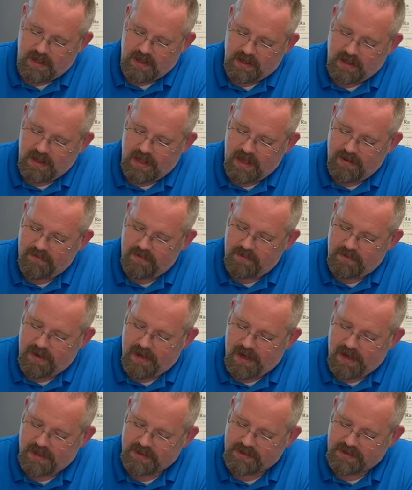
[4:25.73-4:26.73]
11
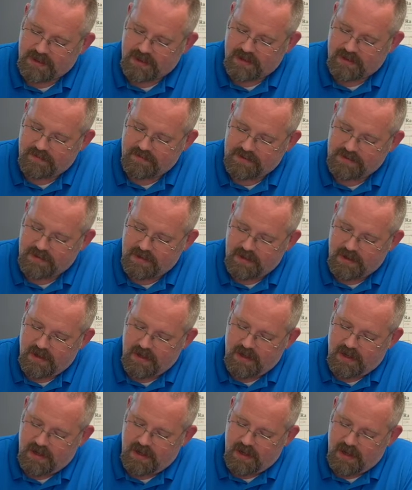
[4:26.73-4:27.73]
positives
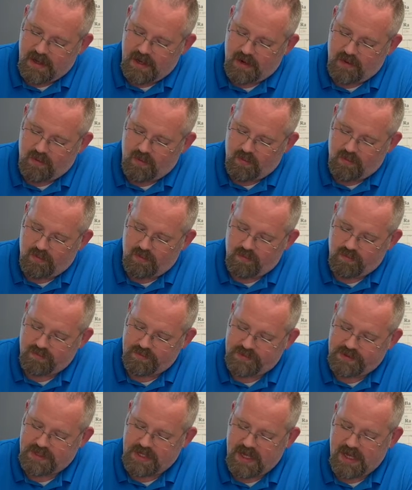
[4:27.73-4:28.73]
and
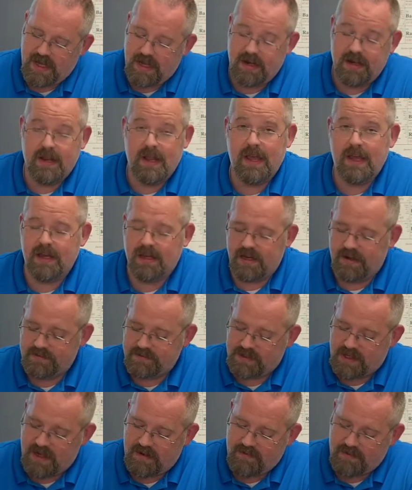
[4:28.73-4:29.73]
10 negatives,
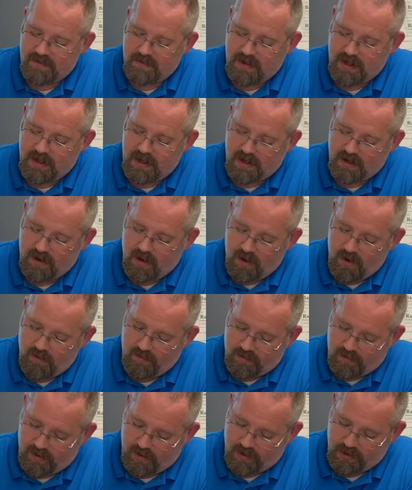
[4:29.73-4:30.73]
giving me an
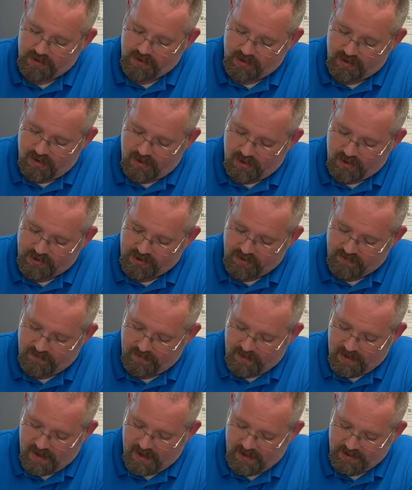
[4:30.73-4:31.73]
overall charge of
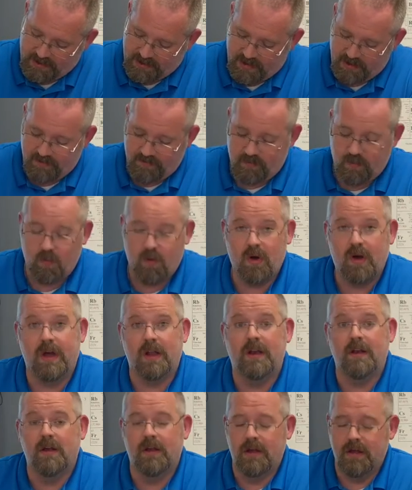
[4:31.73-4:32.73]
positive 1.
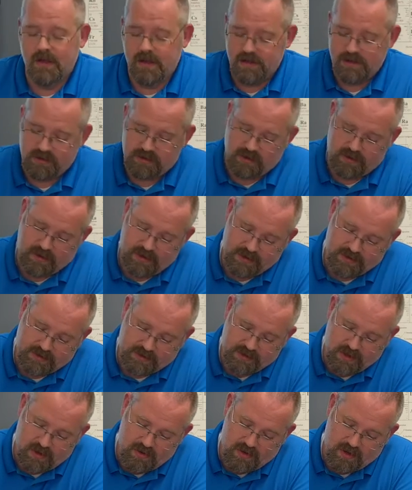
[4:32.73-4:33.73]
So this
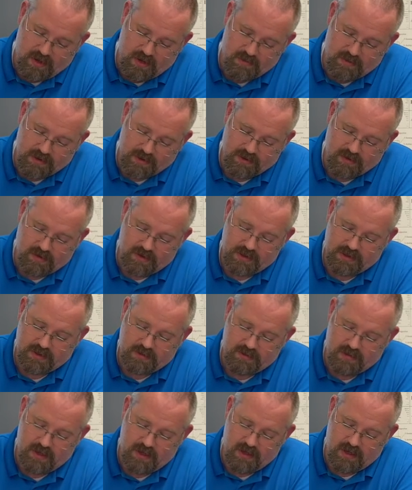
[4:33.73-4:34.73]
sodium is going to
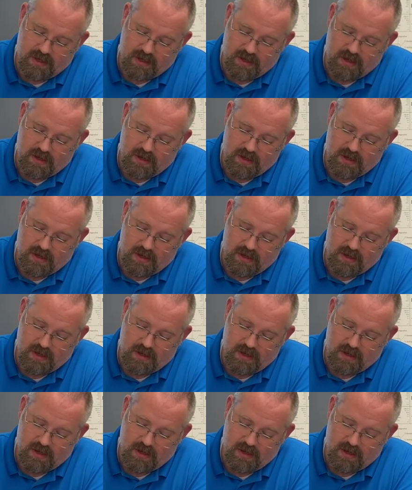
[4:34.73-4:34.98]
be